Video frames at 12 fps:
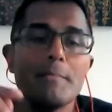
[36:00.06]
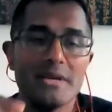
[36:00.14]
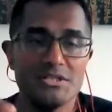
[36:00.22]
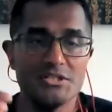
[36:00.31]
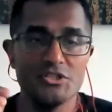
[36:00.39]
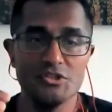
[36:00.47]
my
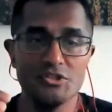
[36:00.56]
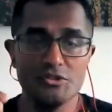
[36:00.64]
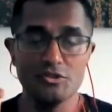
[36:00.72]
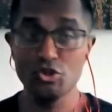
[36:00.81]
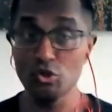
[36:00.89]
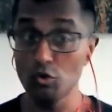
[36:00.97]
patients
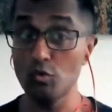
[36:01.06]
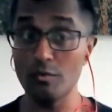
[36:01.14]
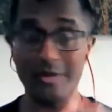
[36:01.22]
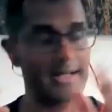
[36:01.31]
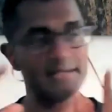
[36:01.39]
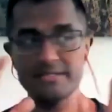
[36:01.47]

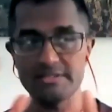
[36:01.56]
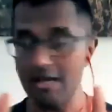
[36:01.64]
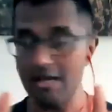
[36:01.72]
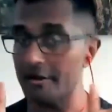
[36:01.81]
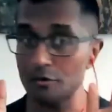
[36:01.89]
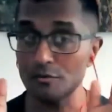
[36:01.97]
do, I
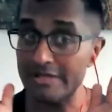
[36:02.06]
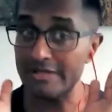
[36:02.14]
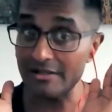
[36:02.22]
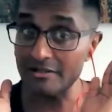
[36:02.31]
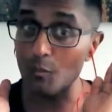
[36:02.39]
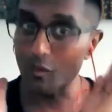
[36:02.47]
don't
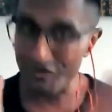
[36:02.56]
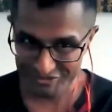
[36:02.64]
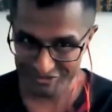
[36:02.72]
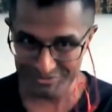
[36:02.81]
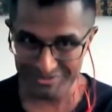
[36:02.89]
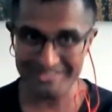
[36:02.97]
tell them what
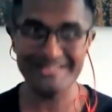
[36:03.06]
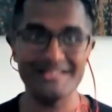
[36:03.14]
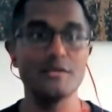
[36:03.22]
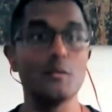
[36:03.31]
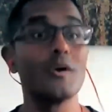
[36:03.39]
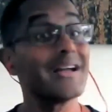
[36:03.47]
to do. I
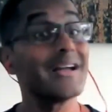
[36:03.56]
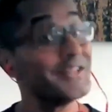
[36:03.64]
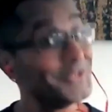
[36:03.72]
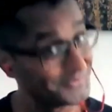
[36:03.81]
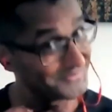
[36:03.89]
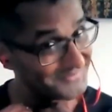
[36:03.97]
tell them what I
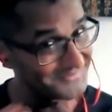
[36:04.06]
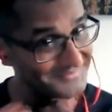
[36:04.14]
do.